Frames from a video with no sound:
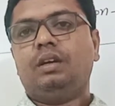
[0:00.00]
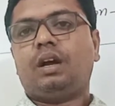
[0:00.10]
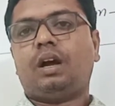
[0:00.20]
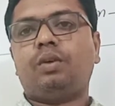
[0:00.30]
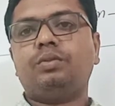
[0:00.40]

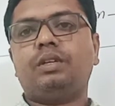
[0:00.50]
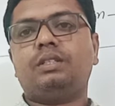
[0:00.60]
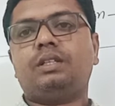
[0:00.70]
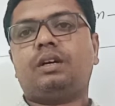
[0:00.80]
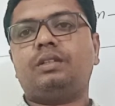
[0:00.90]
how the
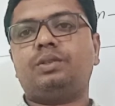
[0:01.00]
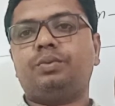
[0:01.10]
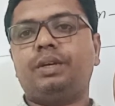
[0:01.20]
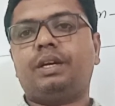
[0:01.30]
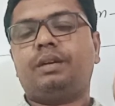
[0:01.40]
charge
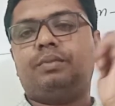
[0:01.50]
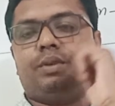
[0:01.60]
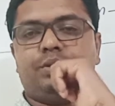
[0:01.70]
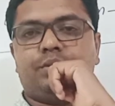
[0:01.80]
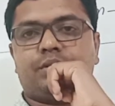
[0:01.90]
we can
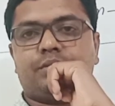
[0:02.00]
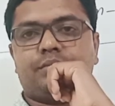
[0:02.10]
produce.